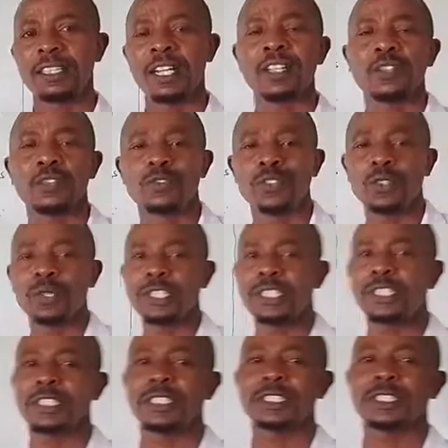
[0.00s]
Hello viewers,
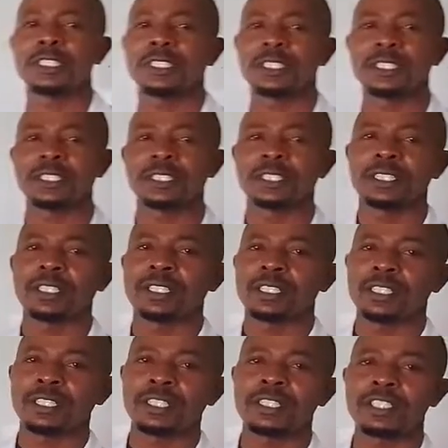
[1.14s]

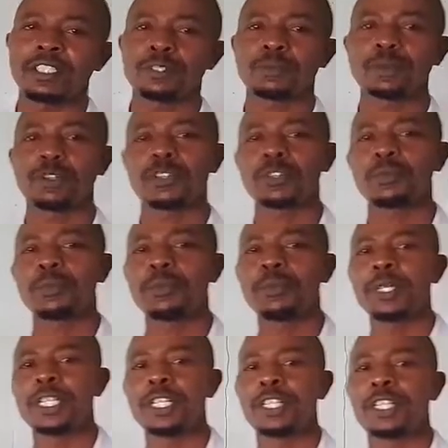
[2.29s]
this is Mokoro
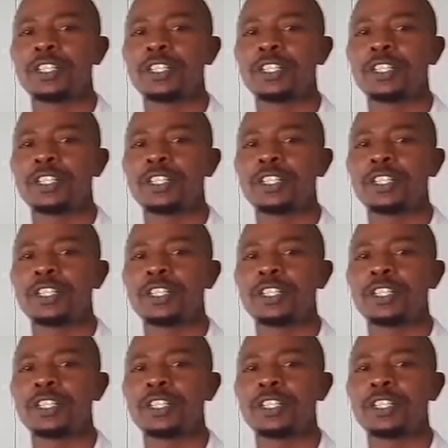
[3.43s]
Mobe,